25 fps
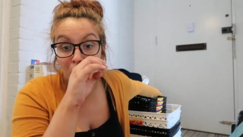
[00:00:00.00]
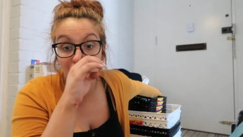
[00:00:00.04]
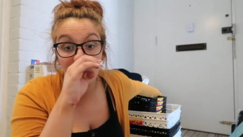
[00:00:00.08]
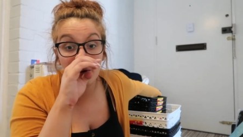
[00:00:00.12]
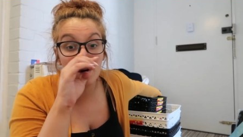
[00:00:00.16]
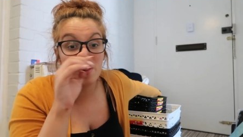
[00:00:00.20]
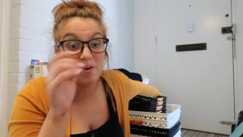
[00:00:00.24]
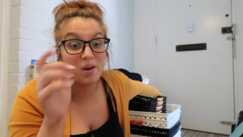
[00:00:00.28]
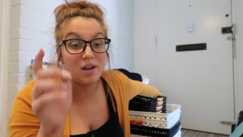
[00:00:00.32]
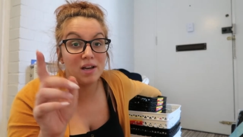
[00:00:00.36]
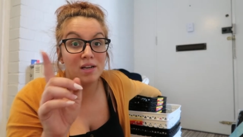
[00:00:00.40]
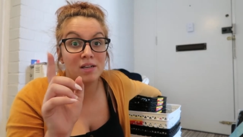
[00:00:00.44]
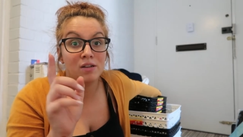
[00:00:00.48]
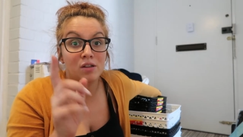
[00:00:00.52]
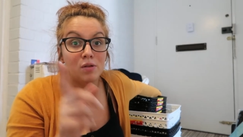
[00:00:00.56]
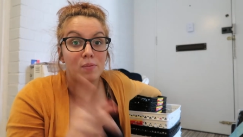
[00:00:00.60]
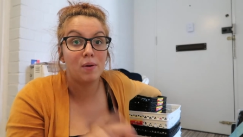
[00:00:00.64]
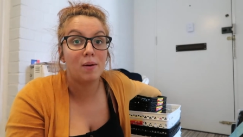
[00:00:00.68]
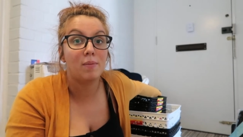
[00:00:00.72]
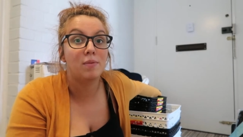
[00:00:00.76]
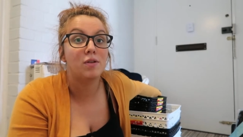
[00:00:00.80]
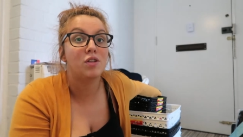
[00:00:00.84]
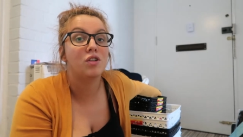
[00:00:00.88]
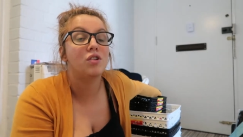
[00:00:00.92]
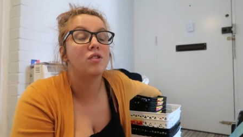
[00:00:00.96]
will be a week until the
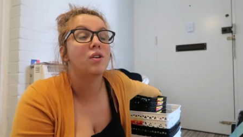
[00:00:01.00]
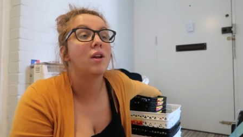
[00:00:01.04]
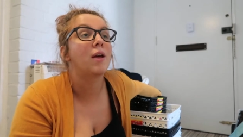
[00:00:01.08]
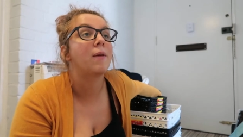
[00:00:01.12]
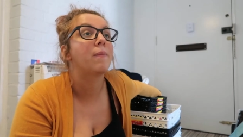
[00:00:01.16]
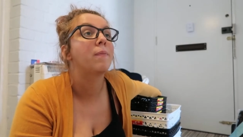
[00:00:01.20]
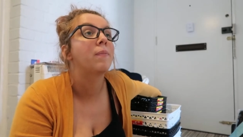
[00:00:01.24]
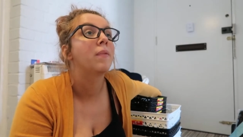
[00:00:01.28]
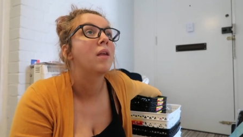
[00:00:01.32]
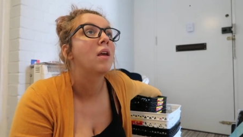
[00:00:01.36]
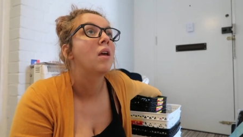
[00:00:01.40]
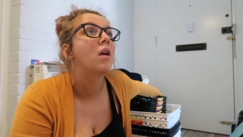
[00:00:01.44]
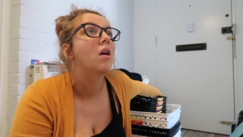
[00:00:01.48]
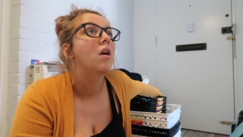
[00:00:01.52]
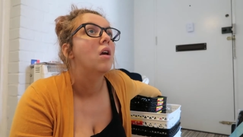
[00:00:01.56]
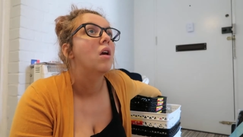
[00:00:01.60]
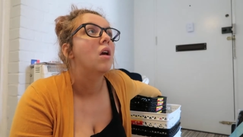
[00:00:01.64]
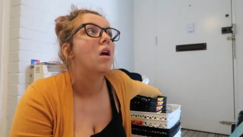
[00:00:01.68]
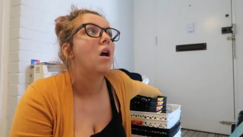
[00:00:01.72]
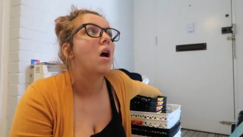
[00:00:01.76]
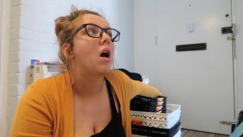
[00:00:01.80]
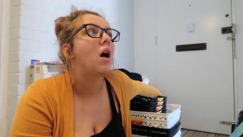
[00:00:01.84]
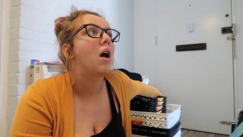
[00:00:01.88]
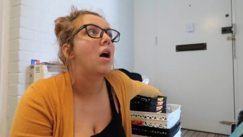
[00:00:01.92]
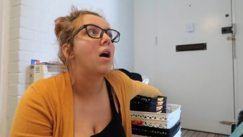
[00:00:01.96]
baby's due date
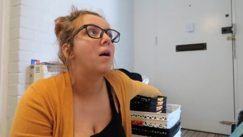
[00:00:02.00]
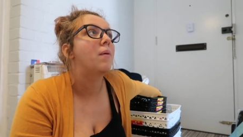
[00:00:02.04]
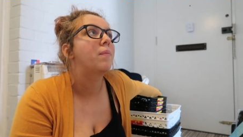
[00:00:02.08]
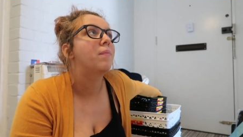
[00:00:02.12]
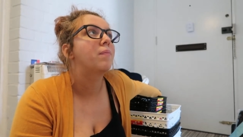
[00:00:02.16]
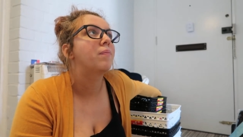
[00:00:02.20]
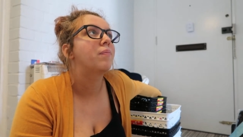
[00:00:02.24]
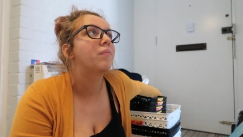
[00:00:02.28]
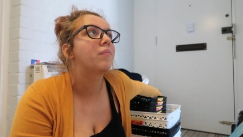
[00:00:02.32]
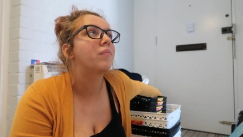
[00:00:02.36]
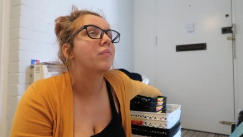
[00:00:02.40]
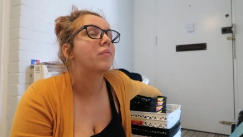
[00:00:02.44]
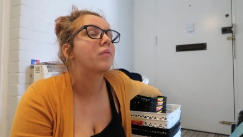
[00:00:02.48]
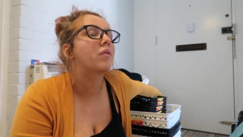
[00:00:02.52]
um,